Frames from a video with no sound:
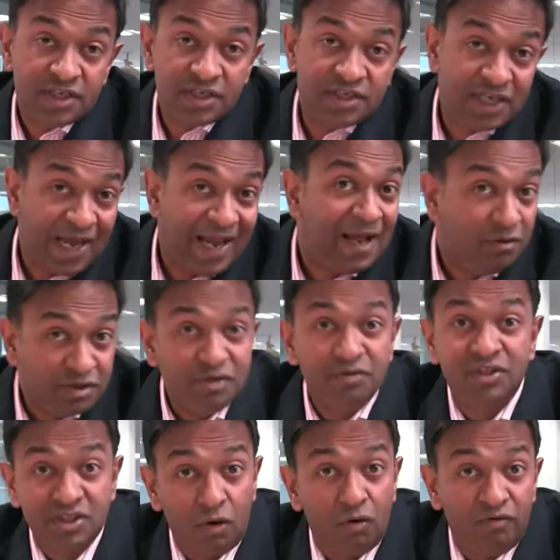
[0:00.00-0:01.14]
So how do you
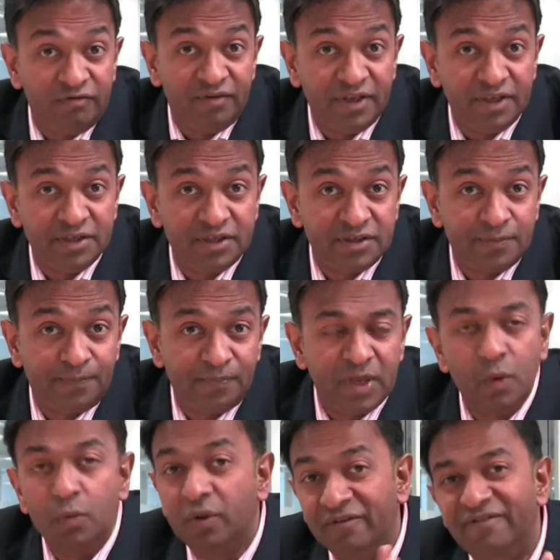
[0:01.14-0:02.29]
solve this?
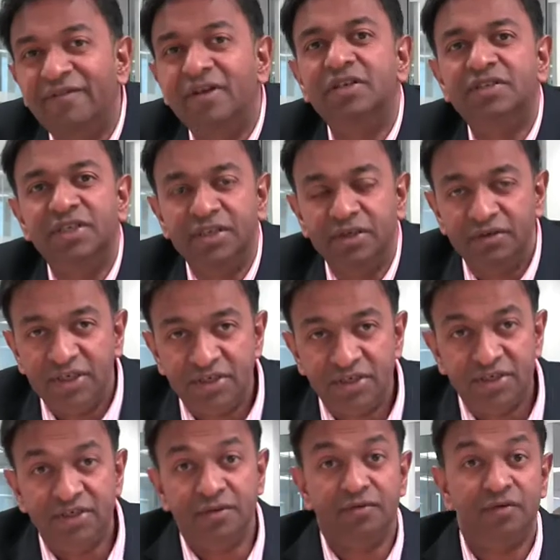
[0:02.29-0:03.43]
Well, the first thing you need to
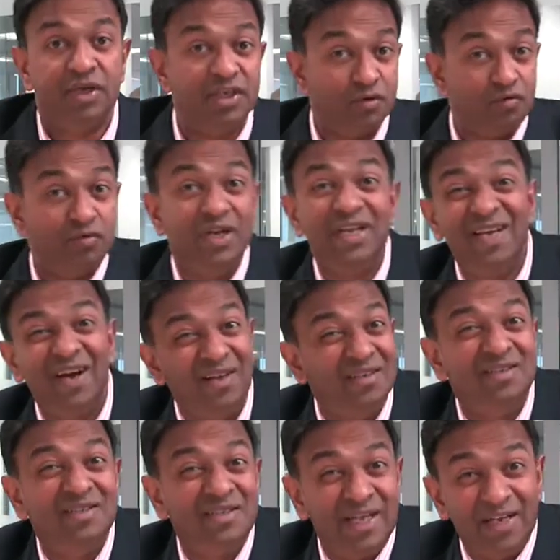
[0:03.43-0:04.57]
do is really
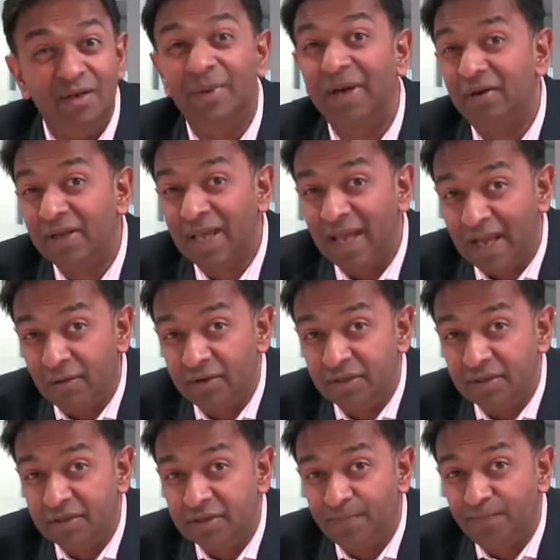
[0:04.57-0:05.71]
understand about
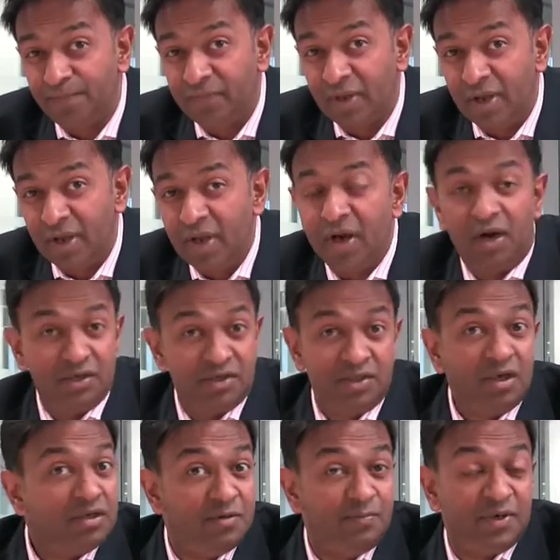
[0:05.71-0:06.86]
carriers. I
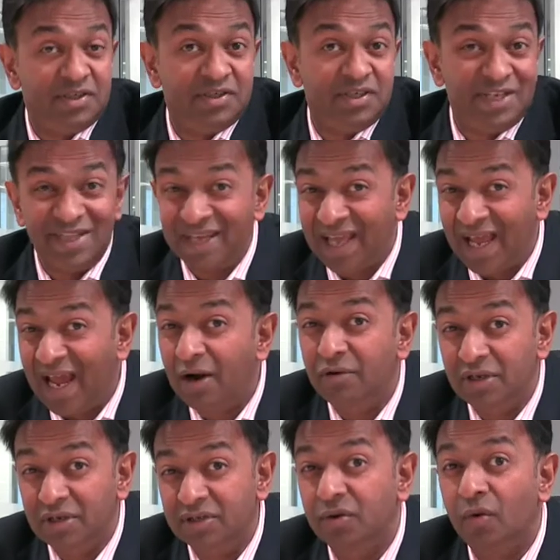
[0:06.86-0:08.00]
started by saying that
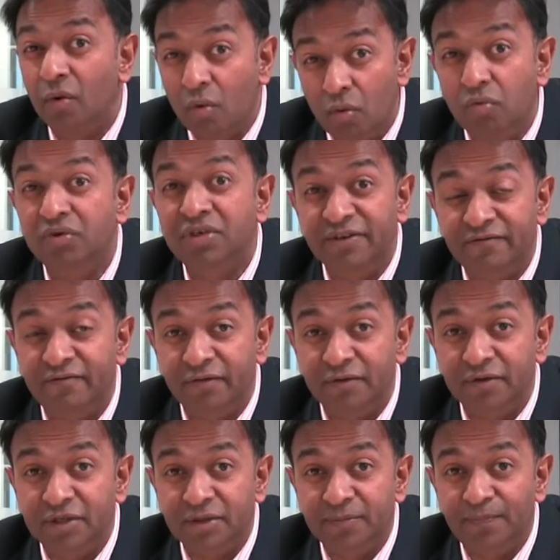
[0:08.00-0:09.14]
carriers are all
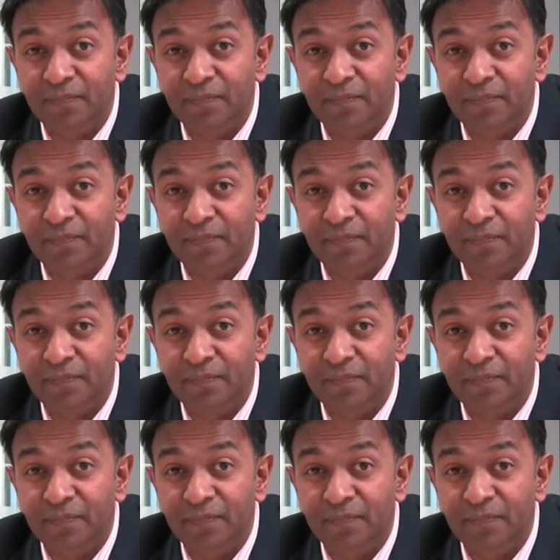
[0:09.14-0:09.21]
different.